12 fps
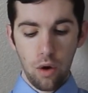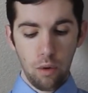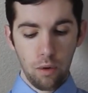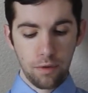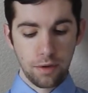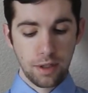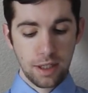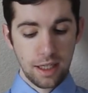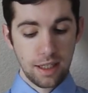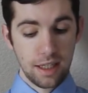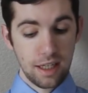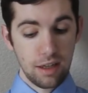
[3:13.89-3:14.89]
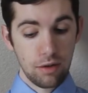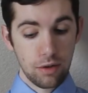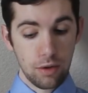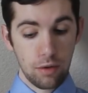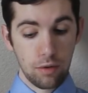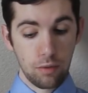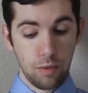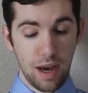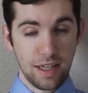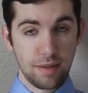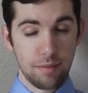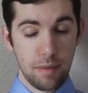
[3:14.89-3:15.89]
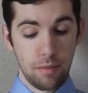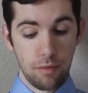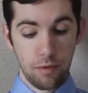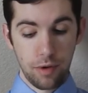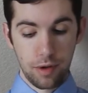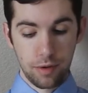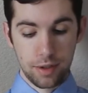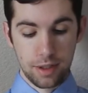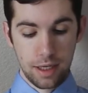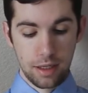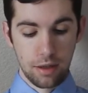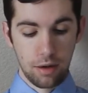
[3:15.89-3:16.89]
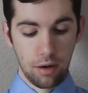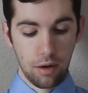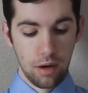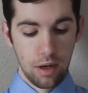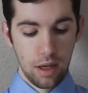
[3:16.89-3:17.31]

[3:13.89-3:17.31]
over 60 years old Rice Memorial Center.